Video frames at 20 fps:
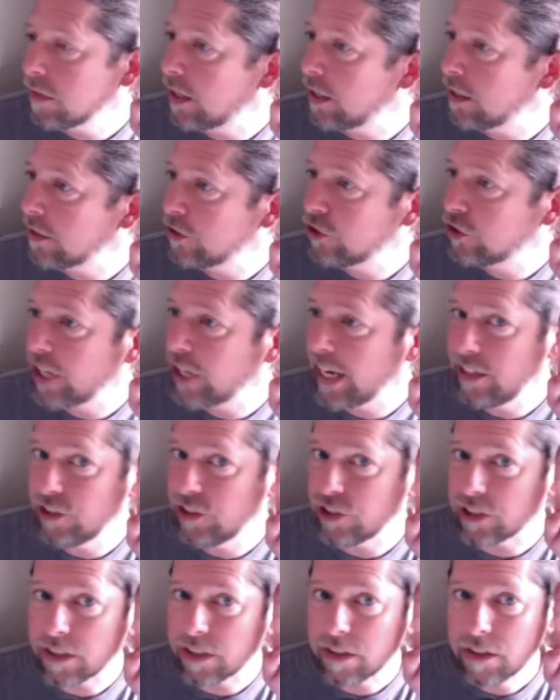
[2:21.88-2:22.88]

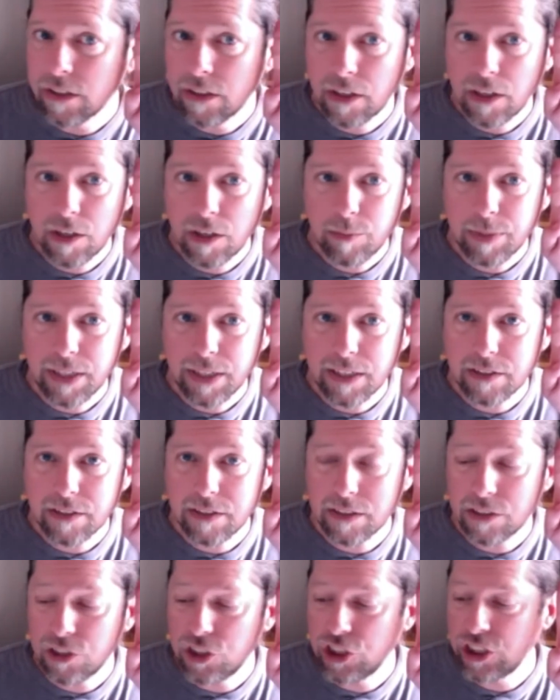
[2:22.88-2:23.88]
changing because
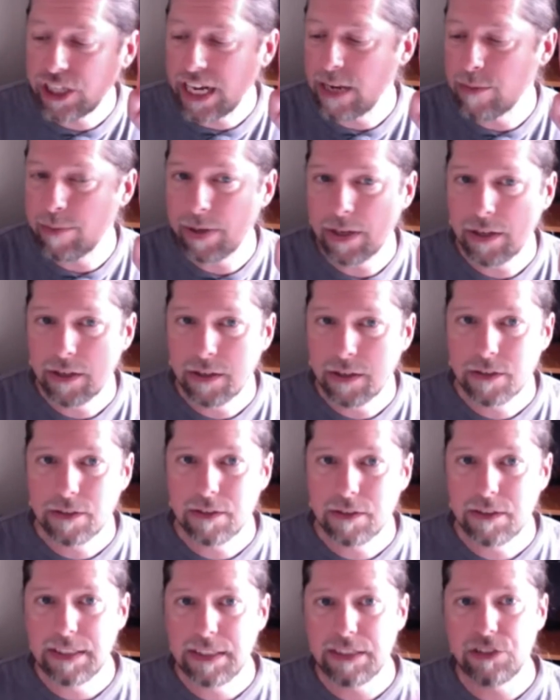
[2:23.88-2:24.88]
the shape
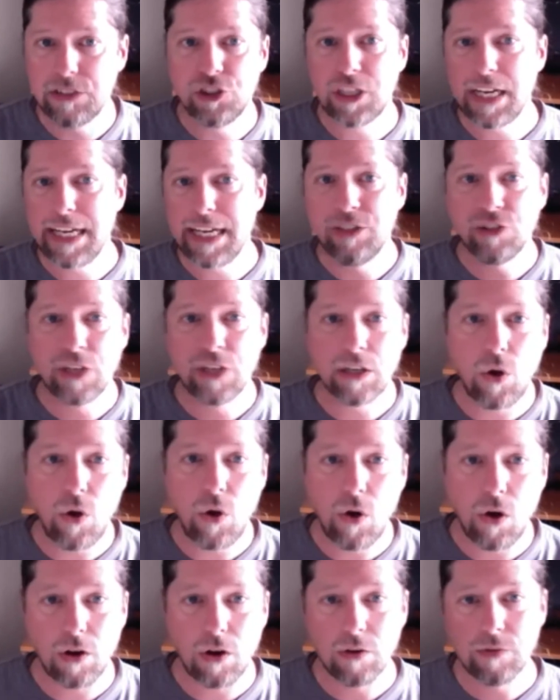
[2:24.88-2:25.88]
didn't change at
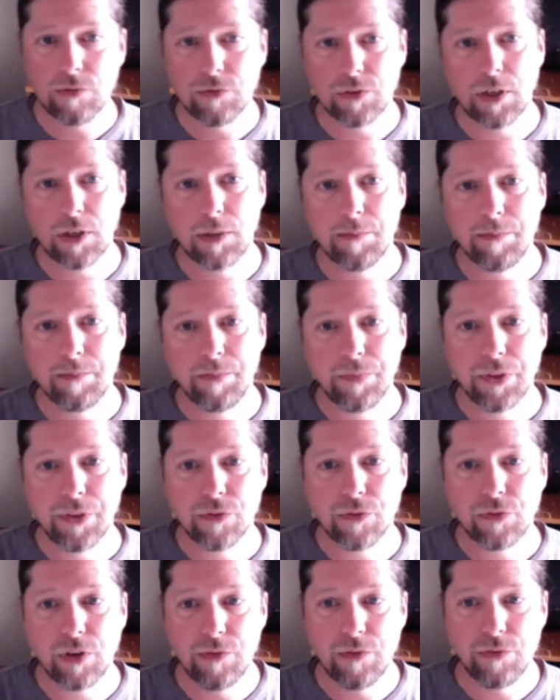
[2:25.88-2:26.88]
all from
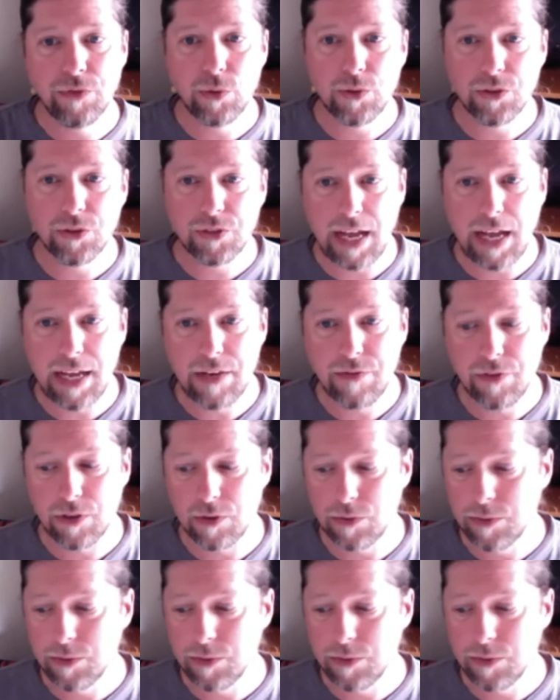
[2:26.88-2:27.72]
front view to side view.